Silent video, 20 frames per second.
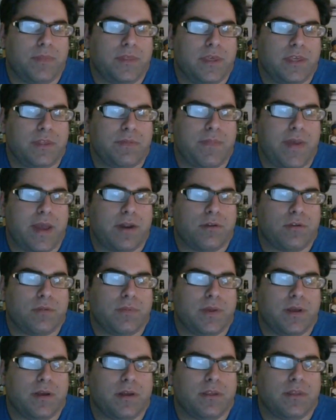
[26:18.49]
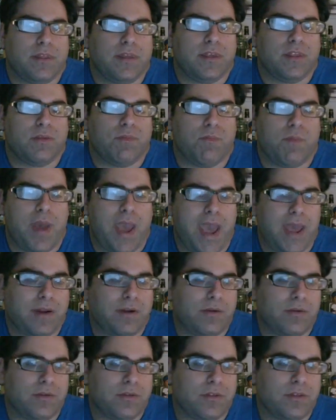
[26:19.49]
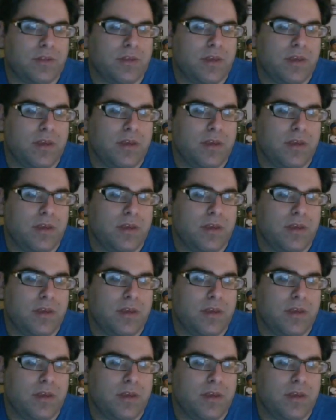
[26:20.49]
This matters because this matters.